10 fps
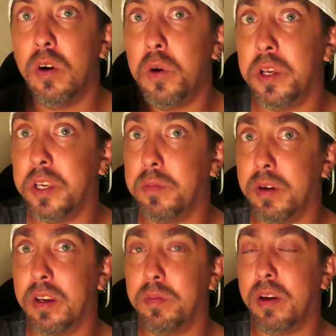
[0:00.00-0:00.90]
oiling
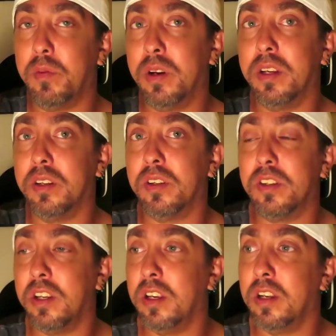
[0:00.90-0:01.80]
my my reels
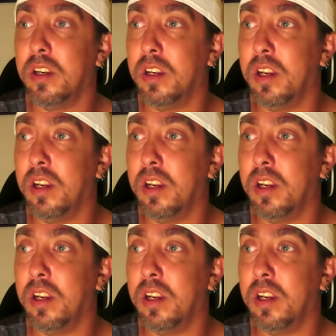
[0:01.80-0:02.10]
and